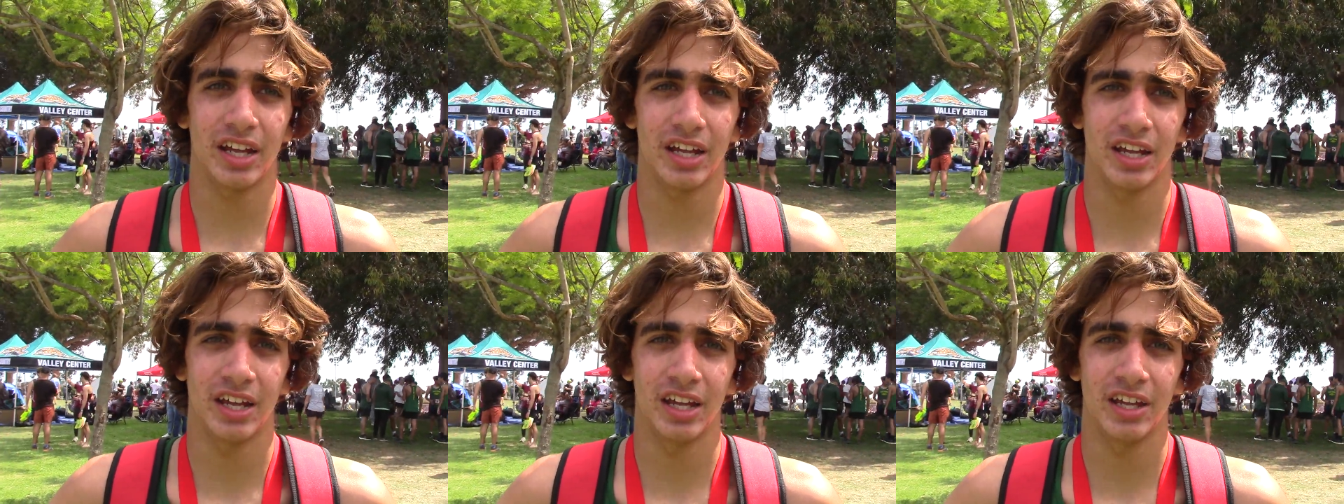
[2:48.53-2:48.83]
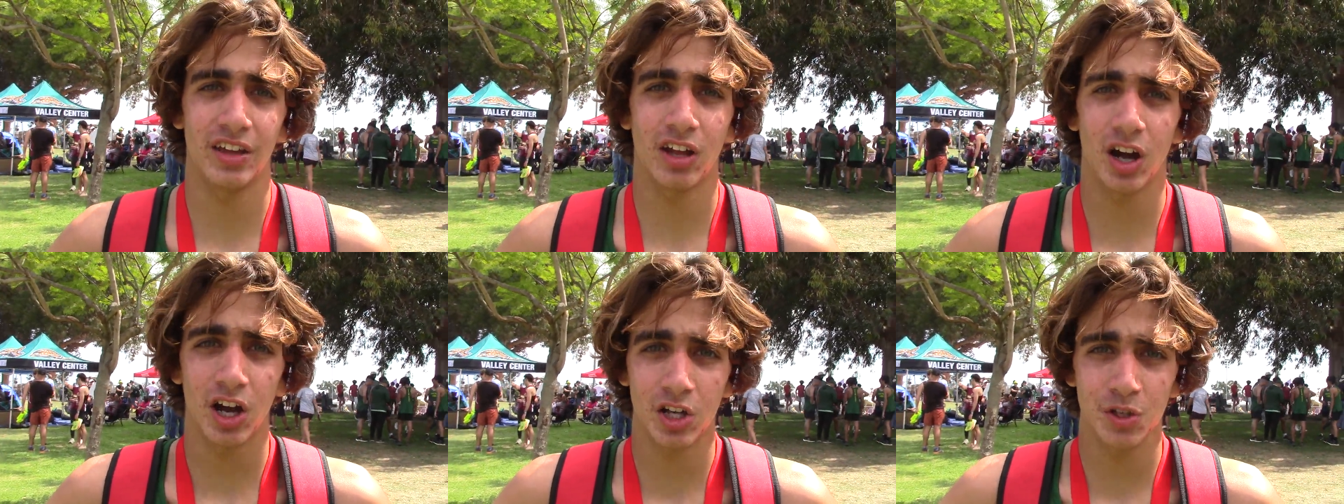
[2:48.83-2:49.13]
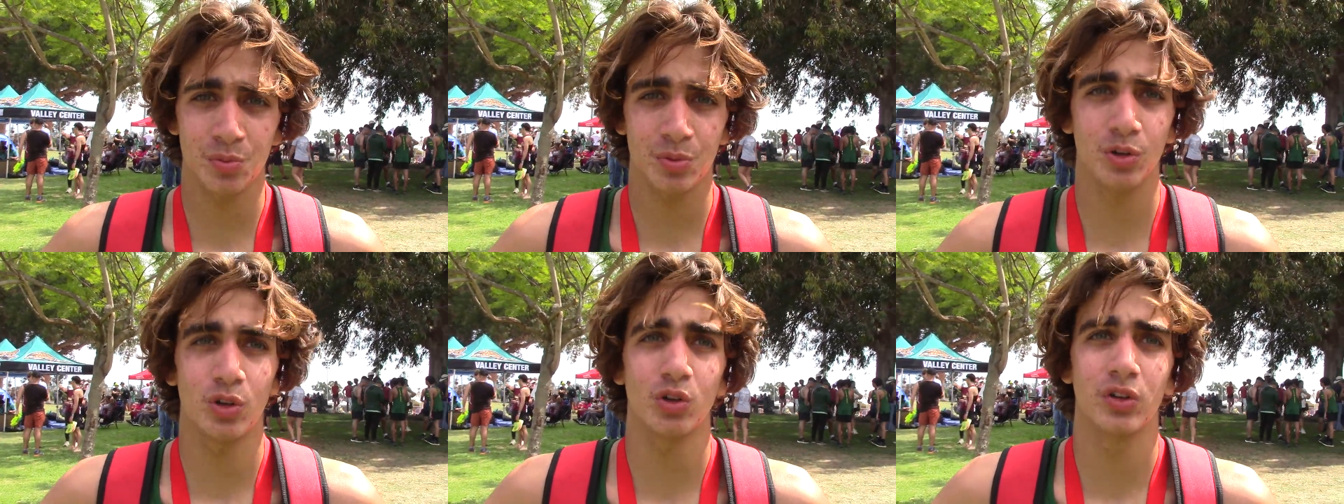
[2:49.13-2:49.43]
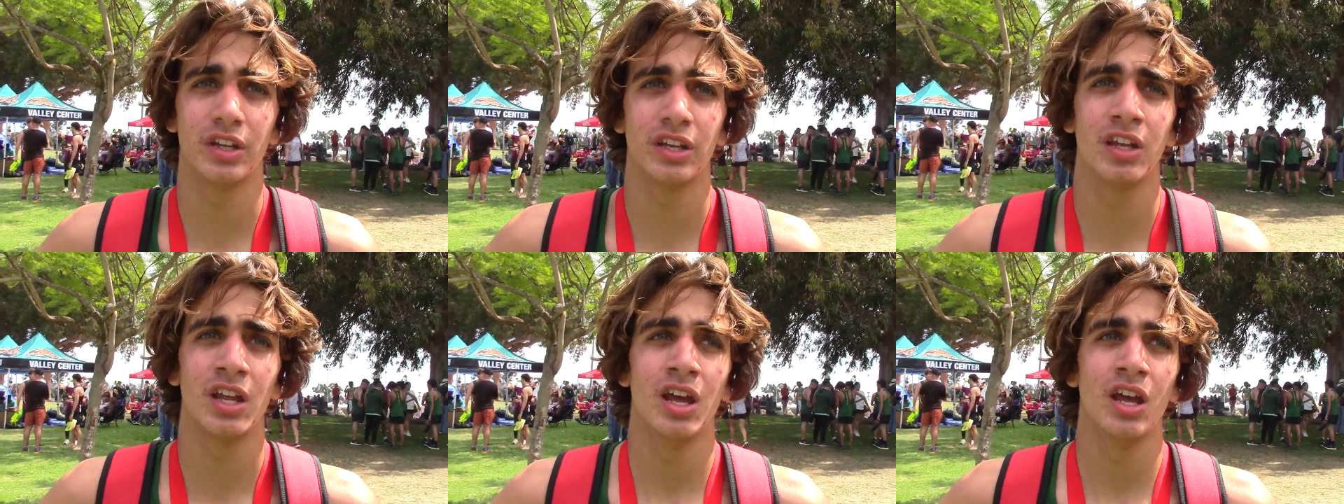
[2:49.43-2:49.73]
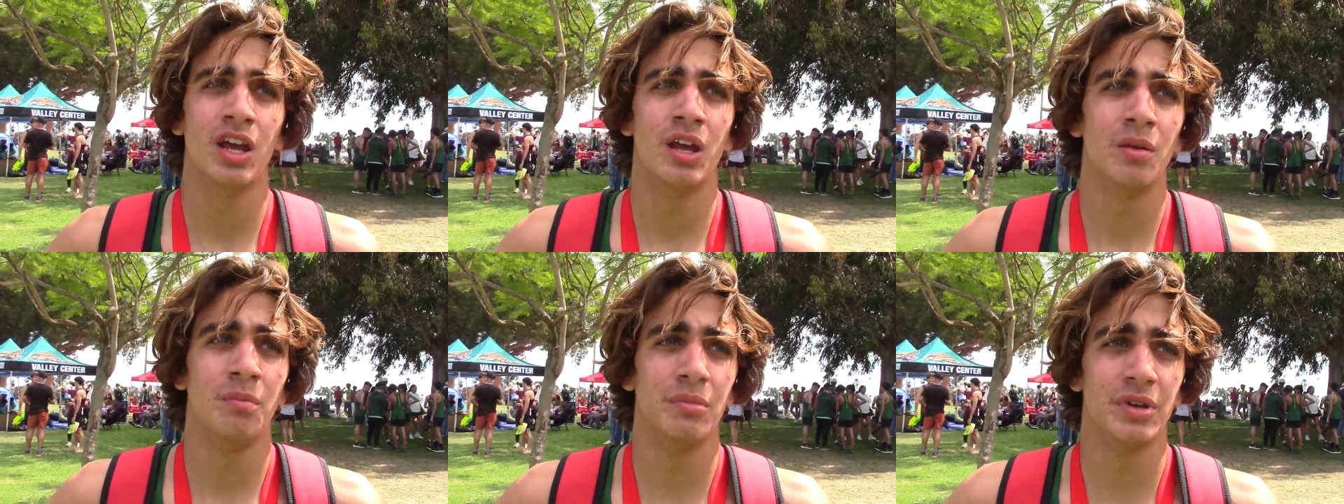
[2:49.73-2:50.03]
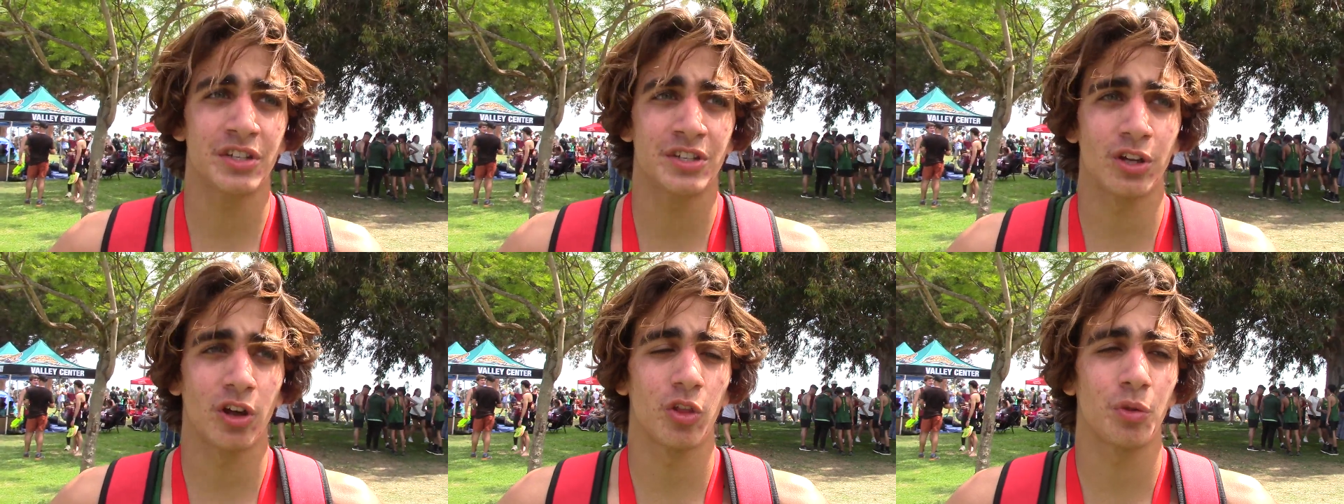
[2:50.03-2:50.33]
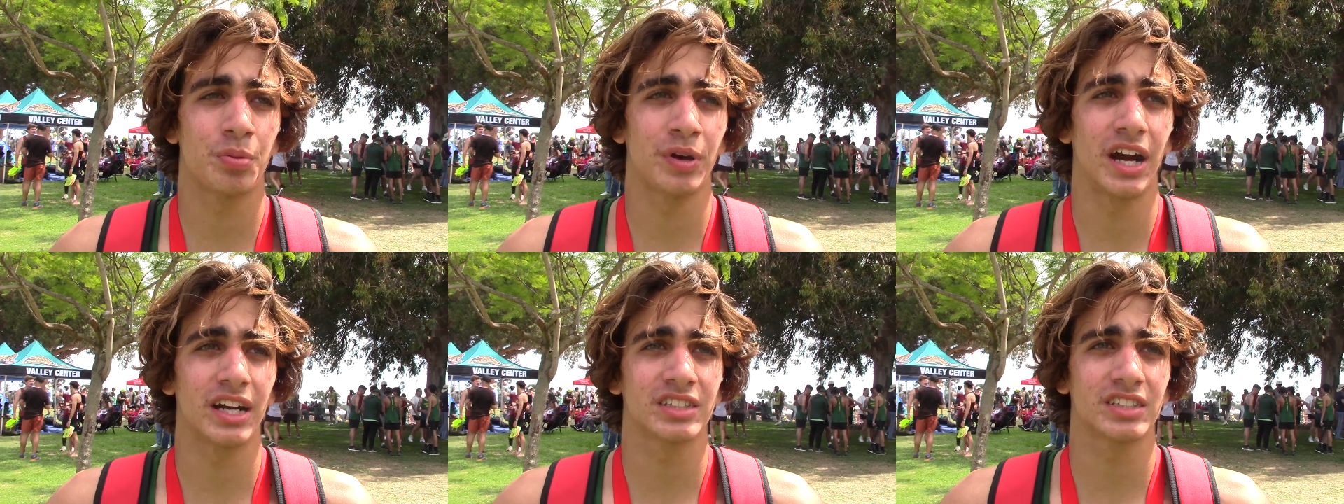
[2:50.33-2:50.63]
in the hospital and missed all the
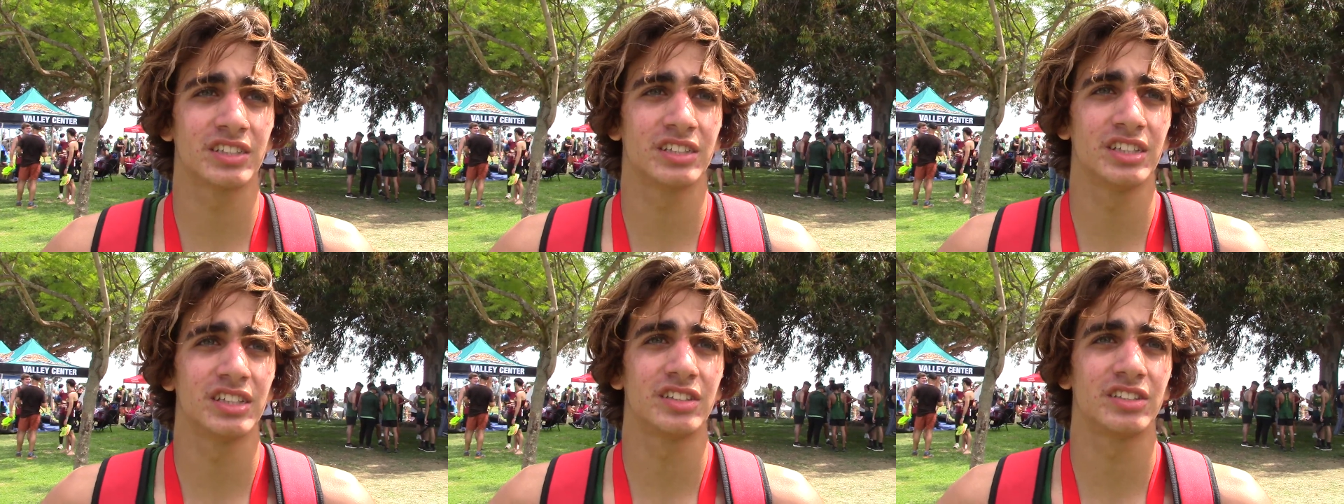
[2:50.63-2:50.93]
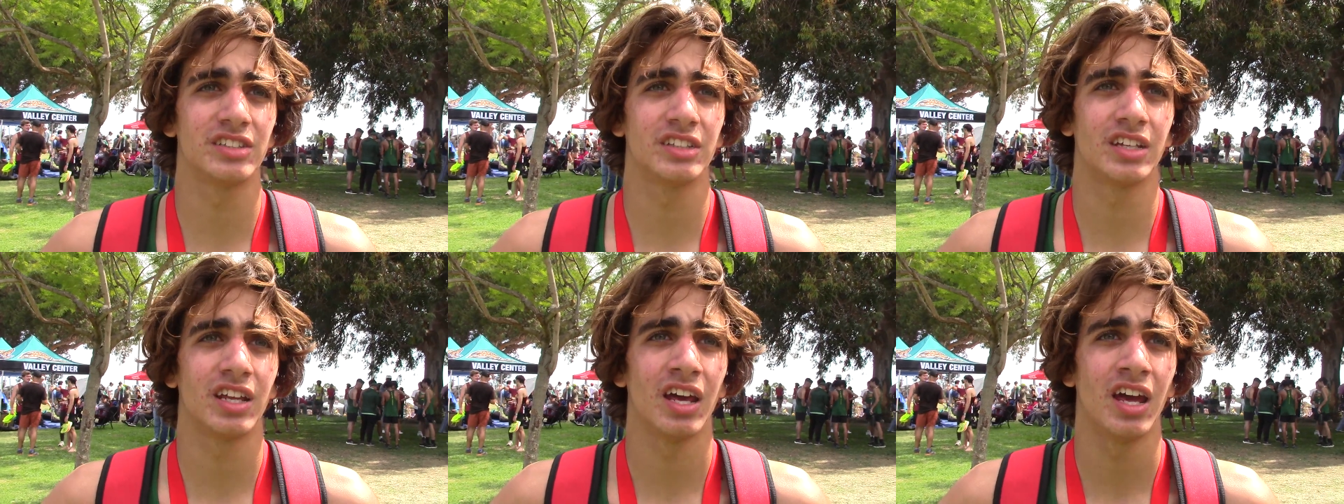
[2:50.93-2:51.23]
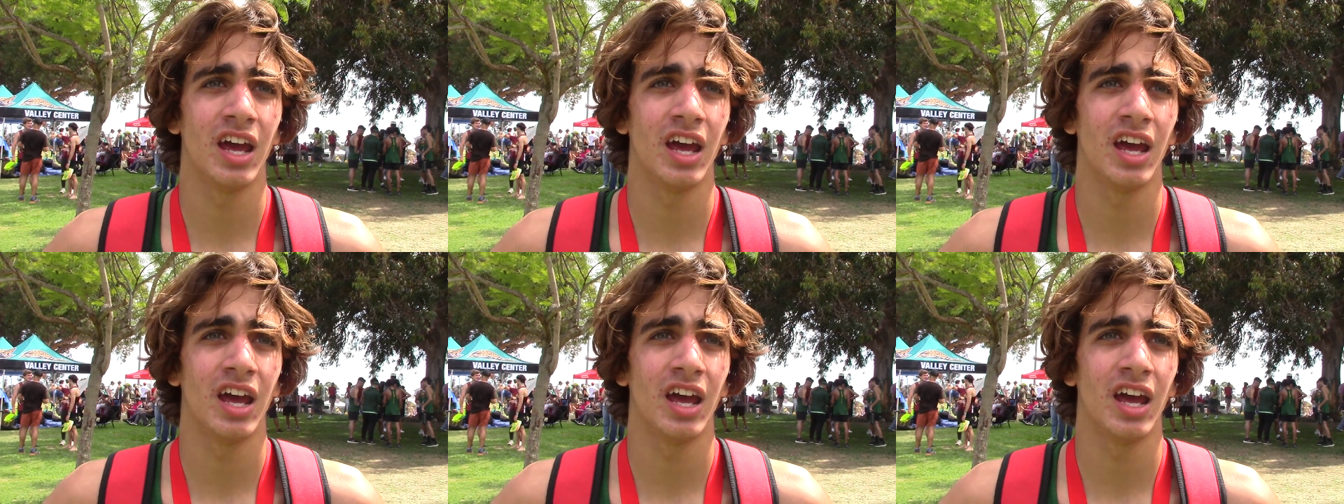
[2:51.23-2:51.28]
practices and